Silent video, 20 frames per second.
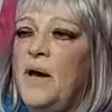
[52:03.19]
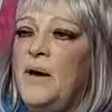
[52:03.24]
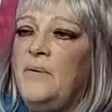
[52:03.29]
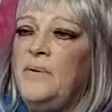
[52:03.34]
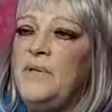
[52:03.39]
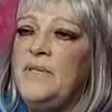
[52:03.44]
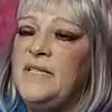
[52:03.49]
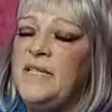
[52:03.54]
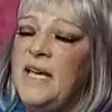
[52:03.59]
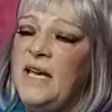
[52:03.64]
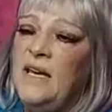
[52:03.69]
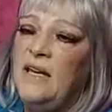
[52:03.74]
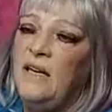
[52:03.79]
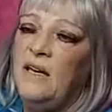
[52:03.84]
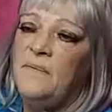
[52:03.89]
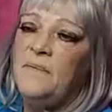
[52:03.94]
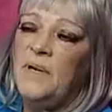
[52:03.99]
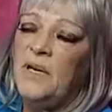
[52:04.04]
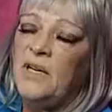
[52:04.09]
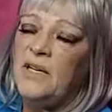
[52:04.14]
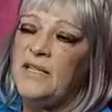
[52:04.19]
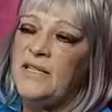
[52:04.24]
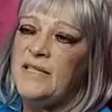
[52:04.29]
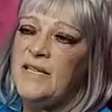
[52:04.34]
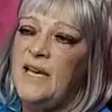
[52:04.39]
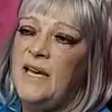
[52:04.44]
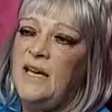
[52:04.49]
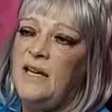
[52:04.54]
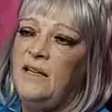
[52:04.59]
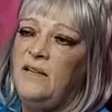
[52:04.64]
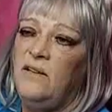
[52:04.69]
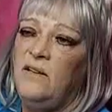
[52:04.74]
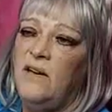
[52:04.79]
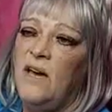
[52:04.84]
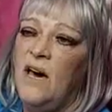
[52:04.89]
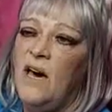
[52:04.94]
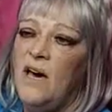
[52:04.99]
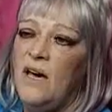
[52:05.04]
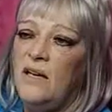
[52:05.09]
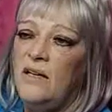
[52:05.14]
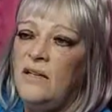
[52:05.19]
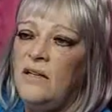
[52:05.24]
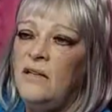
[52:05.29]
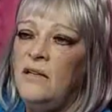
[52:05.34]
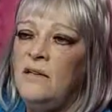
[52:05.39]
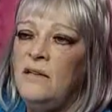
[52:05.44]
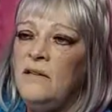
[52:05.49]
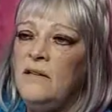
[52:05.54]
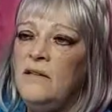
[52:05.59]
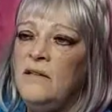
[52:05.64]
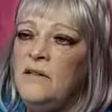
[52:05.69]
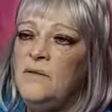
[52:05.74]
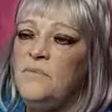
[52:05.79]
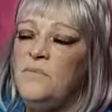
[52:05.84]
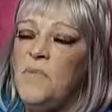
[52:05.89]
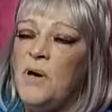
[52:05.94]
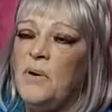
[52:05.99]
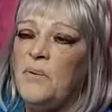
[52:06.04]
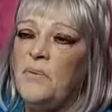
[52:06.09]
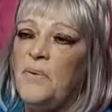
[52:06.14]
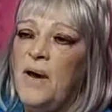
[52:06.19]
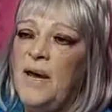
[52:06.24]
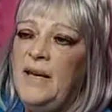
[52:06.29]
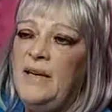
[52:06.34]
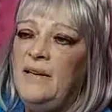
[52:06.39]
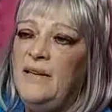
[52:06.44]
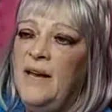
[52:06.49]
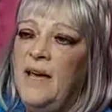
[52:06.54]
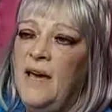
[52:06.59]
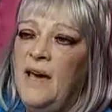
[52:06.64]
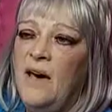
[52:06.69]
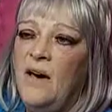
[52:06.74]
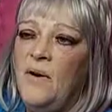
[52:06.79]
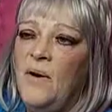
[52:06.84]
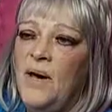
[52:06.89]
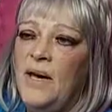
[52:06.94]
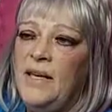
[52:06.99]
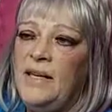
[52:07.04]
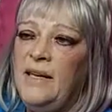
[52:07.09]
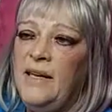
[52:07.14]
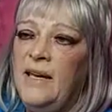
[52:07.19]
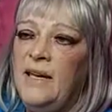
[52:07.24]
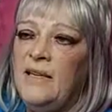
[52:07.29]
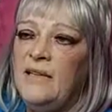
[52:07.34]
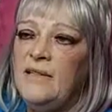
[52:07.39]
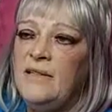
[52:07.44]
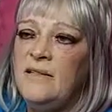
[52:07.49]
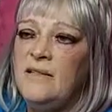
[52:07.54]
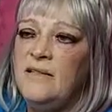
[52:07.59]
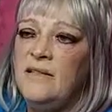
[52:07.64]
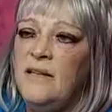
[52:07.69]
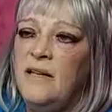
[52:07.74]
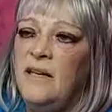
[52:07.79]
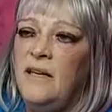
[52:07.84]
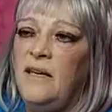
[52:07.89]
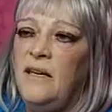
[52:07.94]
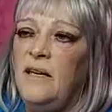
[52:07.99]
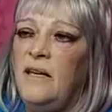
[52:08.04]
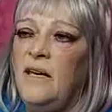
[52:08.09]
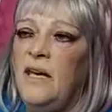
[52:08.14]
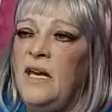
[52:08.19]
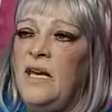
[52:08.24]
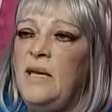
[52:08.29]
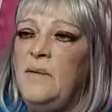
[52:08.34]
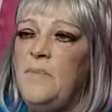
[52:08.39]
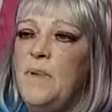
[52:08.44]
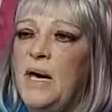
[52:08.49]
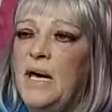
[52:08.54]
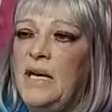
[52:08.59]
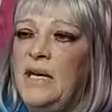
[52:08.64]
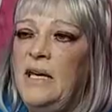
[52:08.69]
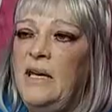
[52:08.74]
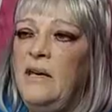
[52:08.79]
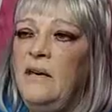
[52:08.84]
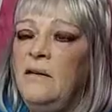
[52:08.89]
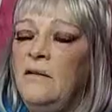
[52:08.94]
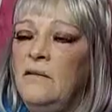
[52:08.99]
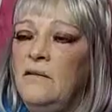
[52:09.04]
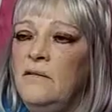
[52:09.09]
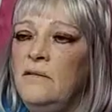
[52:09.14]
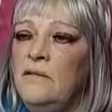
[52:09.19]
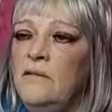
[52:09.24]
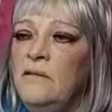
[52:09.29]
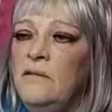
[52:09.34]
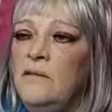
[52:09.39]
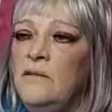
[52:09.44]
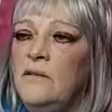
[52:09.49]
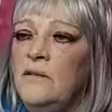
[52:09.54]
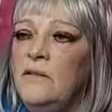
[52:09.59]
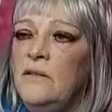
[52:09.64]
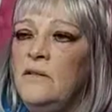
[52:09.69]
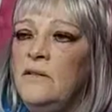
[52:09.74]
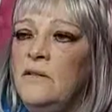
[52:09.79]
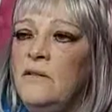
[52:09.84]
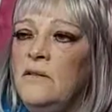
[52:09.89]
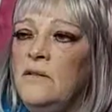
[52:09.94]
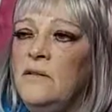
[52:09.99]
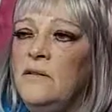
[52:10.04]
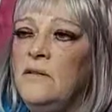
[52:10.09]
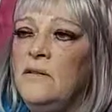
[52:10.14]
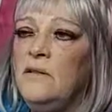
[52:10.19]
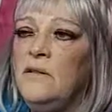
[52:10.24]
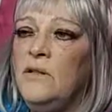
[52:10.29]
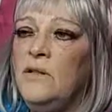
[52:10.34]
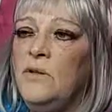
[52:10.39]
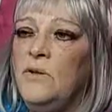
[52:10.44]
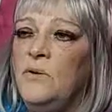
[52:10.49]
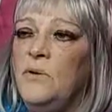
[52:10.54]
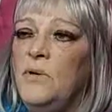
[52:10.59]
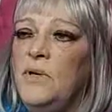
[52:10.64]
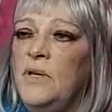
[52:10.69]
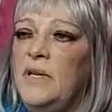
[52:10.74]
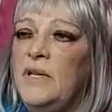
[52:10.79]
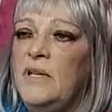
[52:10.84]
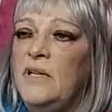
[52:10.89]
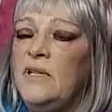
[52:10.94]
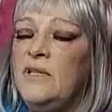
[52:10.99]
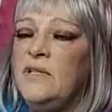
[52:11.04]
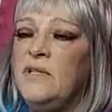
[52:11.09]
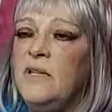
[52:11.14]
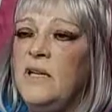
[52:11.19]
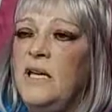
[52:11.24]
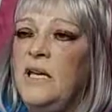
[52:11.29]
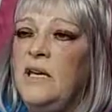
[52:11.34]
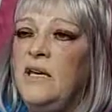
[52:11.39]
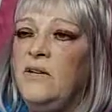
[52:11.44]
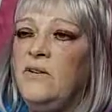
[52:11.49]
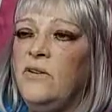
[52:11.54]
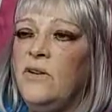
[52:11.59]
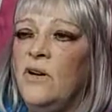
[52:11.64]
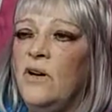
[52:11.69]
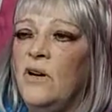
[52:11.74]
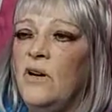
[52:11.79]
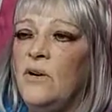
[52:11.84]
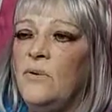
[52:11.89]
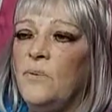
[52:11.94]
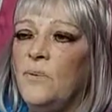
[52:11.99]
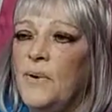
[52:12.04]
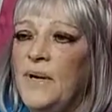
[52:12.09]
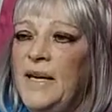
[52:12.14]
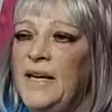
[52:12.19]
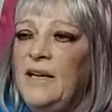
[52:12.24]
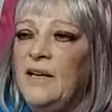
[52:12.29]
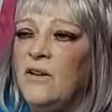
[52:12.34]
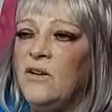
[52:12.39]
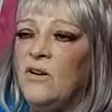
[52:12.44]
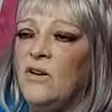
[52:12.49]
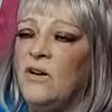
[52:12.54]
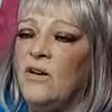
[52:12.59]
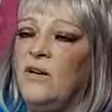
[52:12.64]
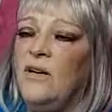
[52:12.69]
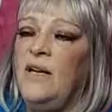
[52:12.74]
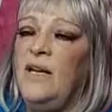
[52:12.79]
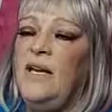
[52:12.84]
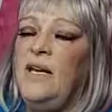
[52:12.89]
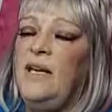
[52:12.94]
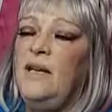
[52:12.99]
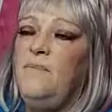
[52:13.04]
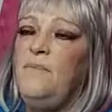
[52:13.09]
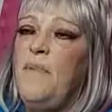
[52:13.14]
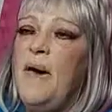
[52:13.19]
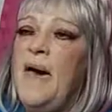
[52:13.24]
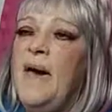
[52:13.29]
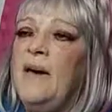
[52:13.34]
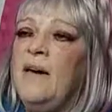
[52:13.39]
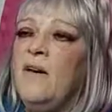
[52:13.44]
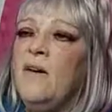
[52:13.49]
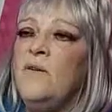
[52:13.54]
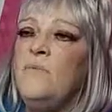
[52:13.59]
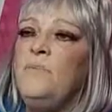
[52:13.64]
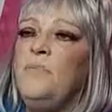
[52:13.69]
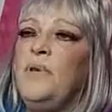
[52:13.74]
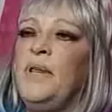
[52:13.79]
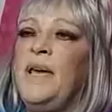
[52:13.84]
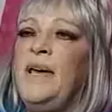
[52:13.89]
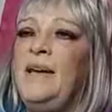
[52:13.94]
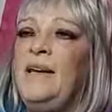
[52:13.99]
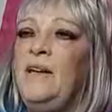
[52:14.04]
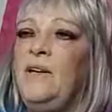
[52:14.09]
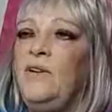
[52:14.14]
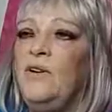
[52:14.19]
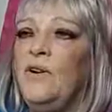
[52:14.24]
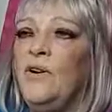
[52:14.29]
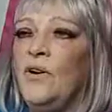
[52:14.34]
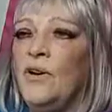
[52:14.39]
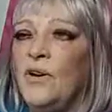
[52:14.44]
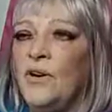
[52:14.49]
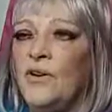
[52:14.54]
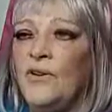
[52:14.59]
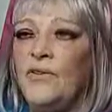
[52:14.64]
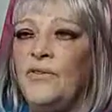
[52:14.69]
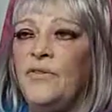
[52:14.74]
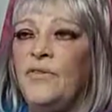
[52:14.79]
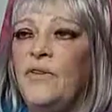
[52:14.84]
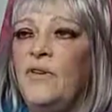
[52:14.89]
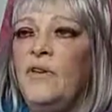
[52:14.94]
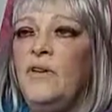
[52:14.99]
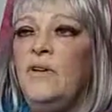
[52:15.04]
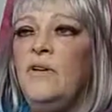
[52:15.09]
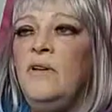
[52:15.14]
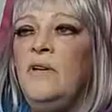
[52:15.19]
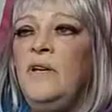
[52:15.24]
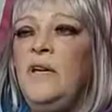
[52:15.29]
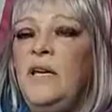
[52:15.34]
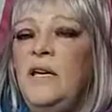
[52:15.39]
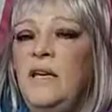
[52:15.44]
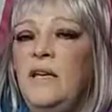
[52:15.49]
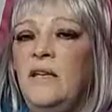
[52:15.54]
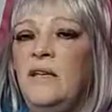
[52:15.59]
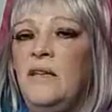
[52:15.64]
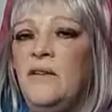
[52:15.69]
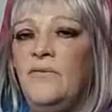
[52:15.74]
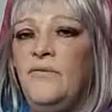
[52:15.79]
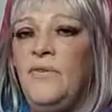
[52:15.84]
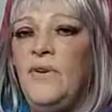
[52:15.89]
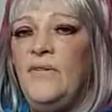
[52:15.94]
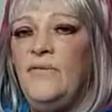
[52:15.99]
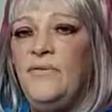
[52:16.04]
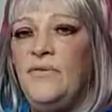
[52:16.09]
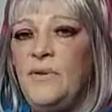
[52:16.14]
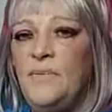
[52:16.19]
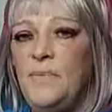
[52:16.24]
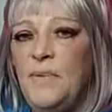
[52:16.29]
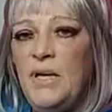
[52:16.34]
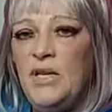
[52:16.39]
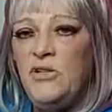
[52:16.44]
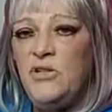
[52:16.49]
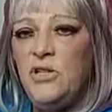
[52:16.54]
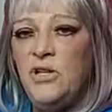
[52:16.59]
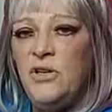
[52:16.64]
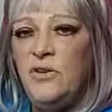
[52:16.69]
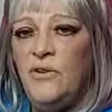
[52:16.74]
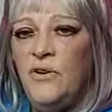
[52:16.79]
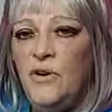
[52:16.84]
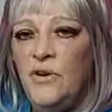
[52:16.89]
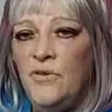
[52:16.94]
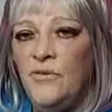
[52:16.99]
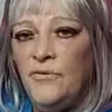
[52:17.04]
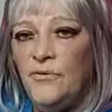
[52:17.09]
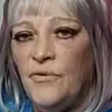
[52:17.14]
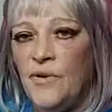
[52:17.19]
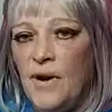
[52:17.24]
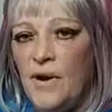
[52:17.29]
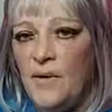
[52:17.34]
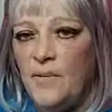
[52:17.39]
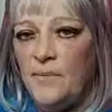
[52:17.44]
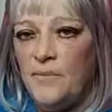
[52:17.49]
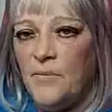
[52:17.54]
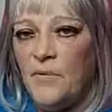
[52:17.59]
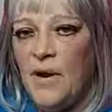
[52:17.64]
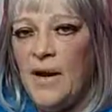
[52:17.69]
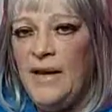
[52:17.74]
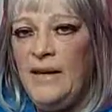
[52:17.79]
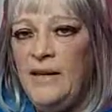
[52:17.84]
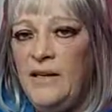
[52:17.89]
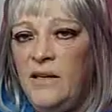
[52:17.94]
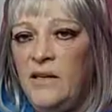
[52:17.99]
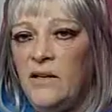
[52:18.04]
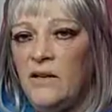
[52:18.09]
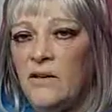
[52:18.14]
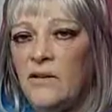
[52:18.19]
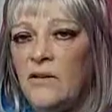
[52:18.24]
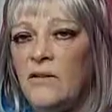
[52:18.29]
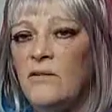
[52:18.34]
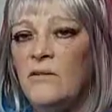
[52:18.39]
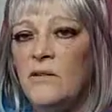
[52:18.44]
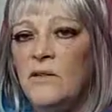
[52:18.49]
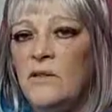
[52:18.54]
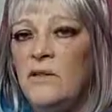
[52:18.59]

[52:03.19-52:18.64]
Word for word: I would say, I'm not going to say none, but right now I can't see anybody who is incar- reincarnating back on planet Earth in the fifth dimension from right here.